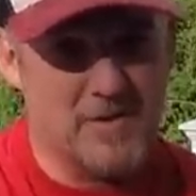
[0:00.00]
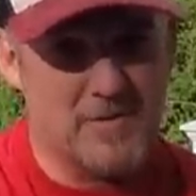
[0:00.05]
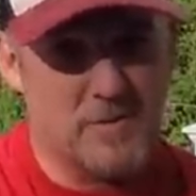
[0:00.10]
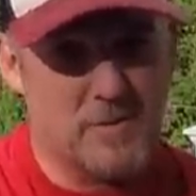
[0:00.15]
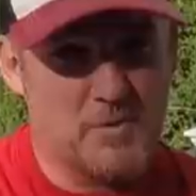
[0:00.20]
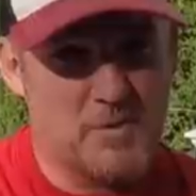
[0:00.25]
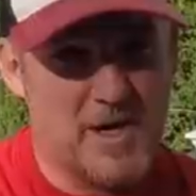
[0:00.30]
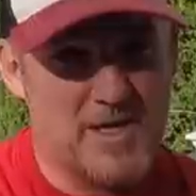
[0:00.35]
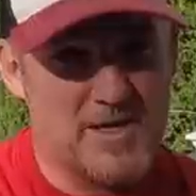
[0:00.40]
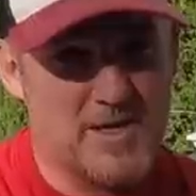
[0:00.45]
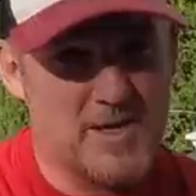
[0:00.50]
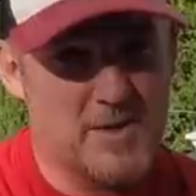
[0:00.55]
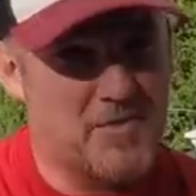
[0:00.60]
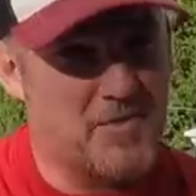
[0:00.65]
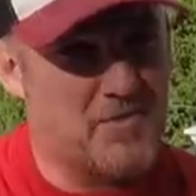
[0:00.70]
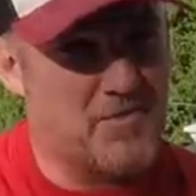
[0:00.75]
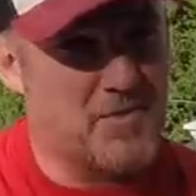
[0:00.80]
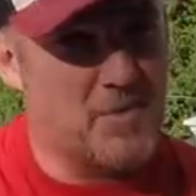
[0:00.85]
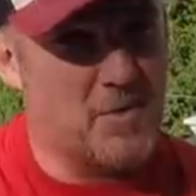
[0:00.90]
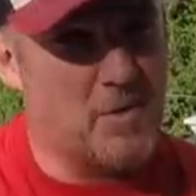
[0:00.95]
Lift the rod
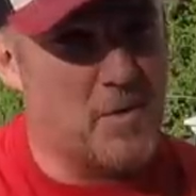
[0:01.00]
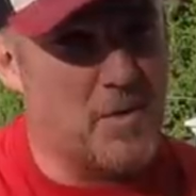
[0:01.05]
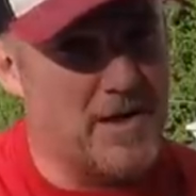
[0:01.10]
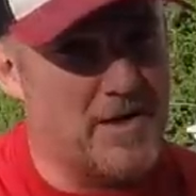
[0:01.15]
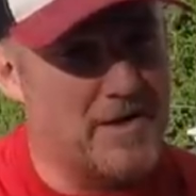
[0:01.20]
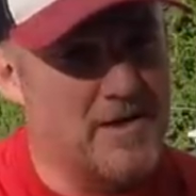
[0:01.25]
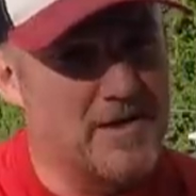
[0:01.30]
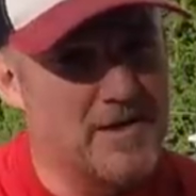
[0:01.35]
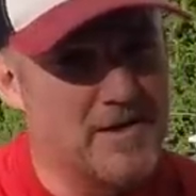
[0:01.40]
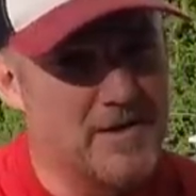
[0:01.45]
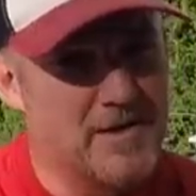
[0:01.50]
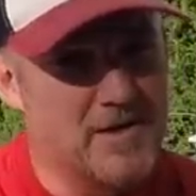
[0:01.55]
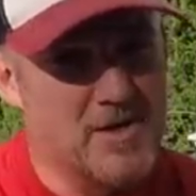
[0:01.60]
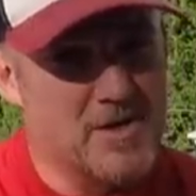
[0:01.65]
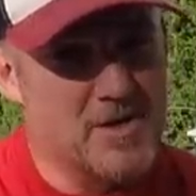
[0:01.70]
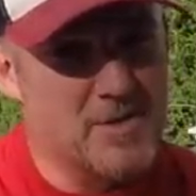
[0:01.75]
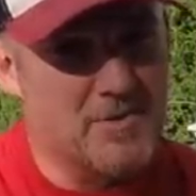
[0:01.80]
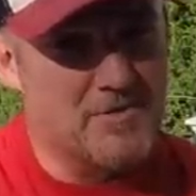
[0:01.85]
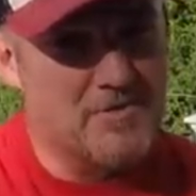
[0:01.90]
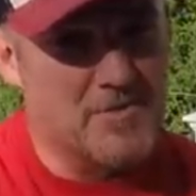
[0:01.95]
tip, you feel weight,
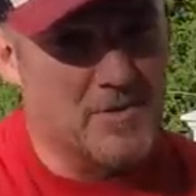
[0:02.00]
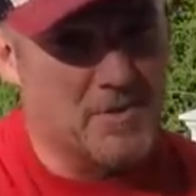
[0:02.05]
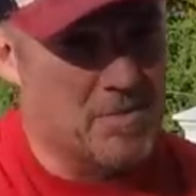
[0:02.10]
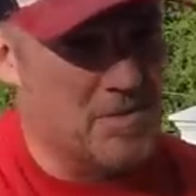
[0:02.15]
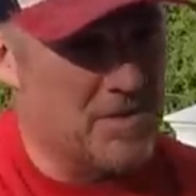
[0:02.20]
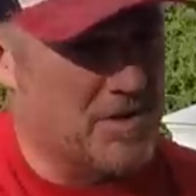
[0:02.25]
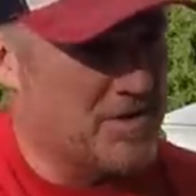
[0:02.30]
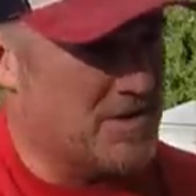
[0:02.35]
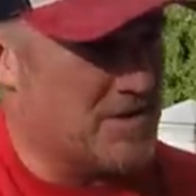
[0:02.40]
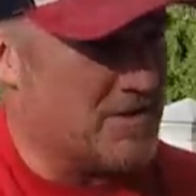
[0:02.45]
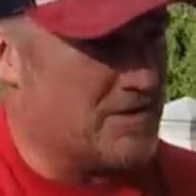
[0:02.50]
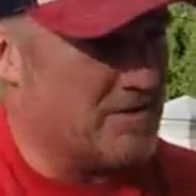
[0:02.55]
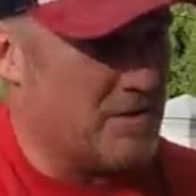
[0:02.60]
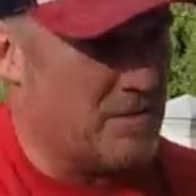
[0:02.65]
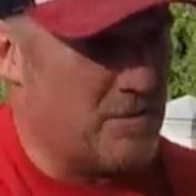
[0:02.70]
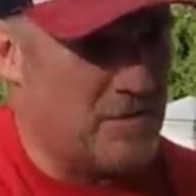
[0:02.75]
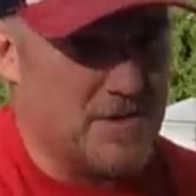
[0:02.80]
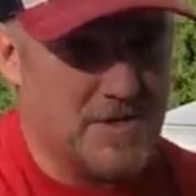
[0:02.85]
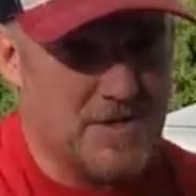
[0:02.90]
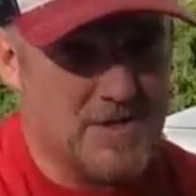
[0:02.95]
swing for the bleachers, all
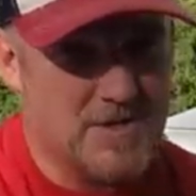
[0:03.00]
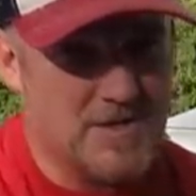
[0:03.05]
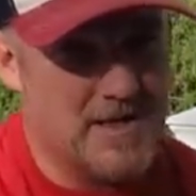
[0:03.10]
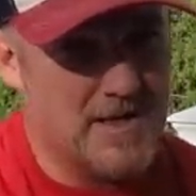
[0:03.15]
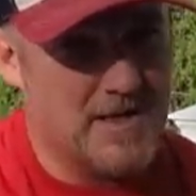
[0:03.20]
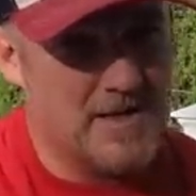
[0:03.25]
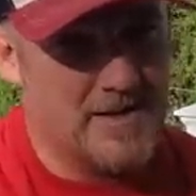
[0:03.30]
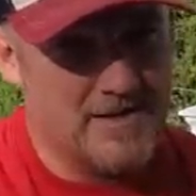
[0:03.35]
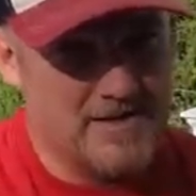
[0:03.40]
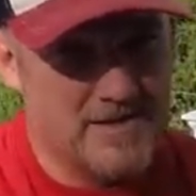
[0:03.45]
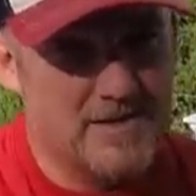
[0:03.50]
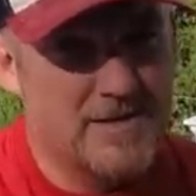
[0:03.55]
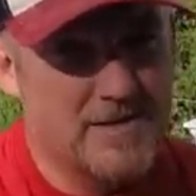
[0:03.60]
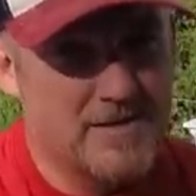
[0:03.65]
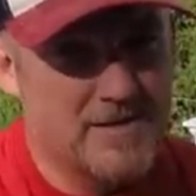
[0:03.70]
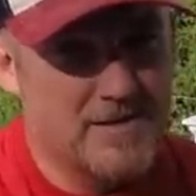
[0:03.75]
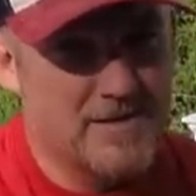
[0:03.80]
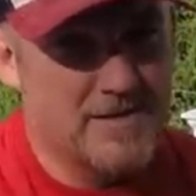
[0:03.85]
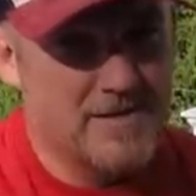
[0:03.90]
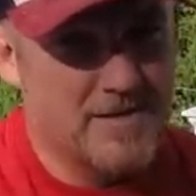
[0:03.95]
right? Once he's there,
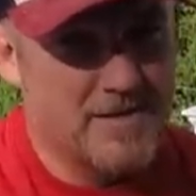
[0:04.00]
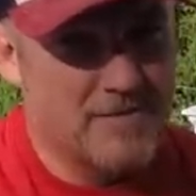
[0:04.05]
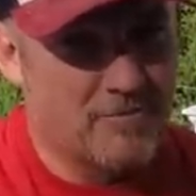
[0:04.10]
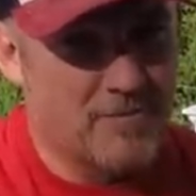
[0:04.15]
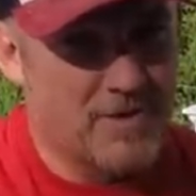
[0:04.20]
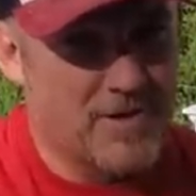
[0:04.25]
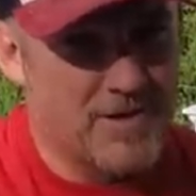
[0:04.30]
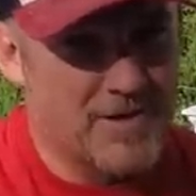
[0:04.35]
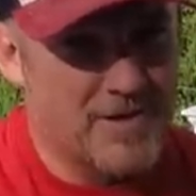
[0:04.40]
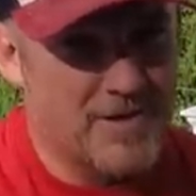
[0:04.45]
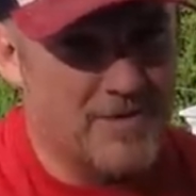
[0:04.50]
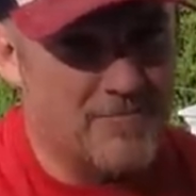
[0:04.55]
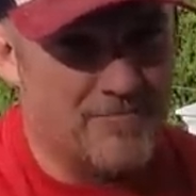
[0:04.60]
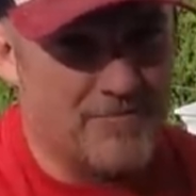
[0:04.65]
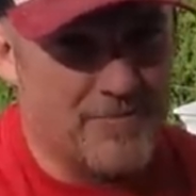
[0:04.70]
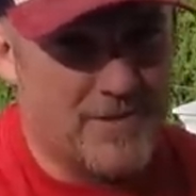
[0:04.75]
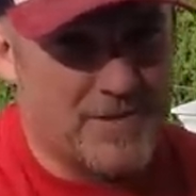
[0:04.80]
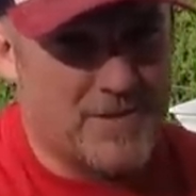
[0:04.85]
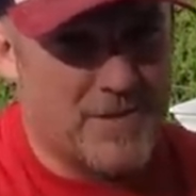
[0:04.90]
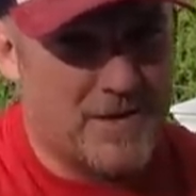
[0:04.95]
reel it
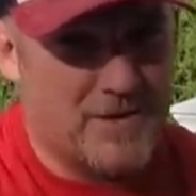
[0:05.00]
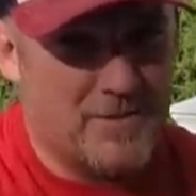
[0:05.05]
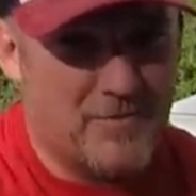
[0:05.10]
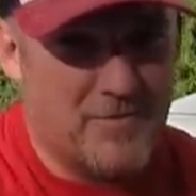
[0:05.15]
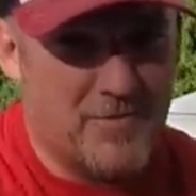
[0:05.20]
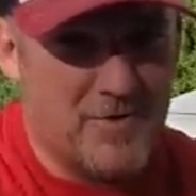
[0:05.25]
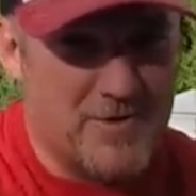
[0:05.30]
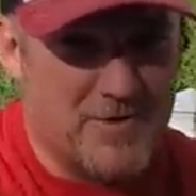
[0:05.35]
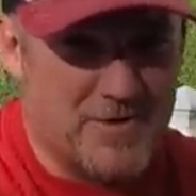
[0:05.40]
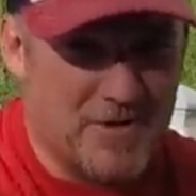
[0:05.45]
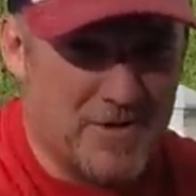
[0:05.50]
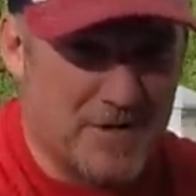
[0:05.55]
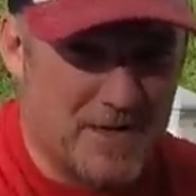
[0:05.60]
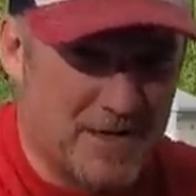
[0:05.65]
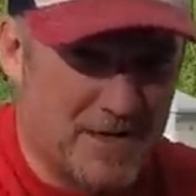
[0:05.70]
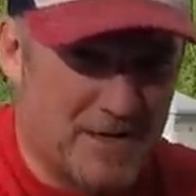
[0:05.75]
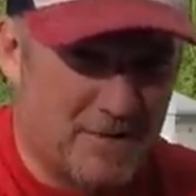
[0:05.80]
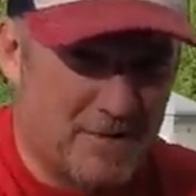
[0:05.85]
in. That's how you fish.